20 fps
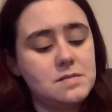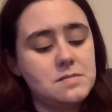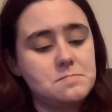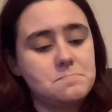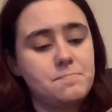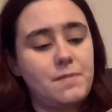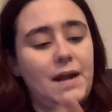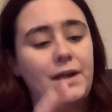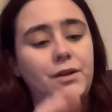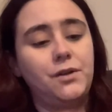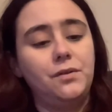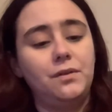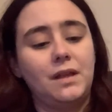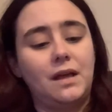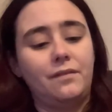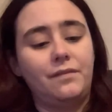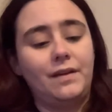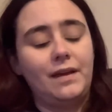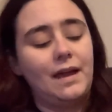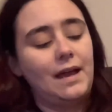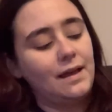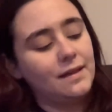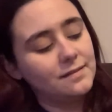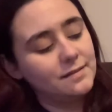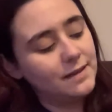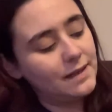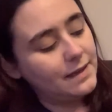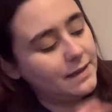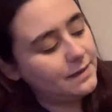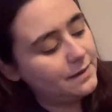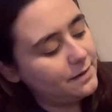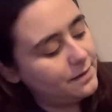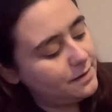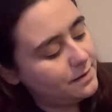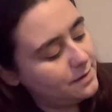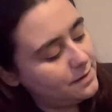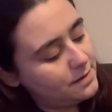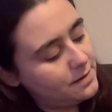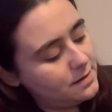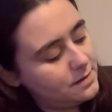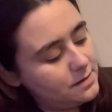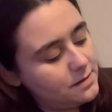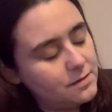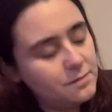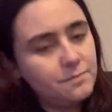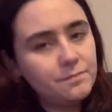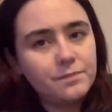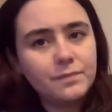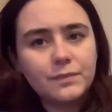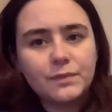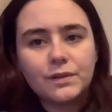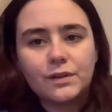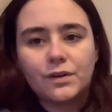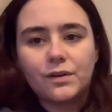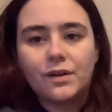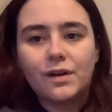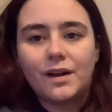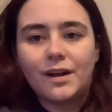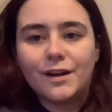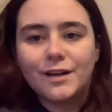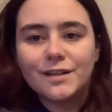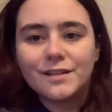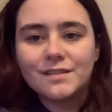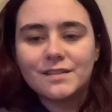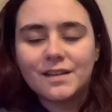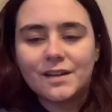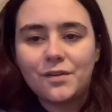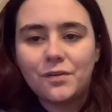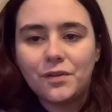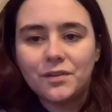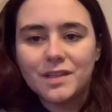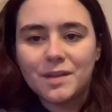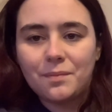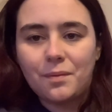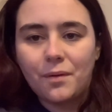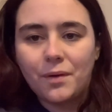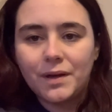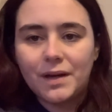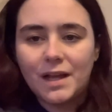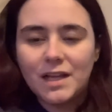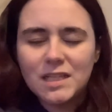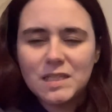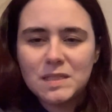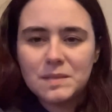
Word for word: But I do love it. It has like little hearts. I don't know if they're polka dots,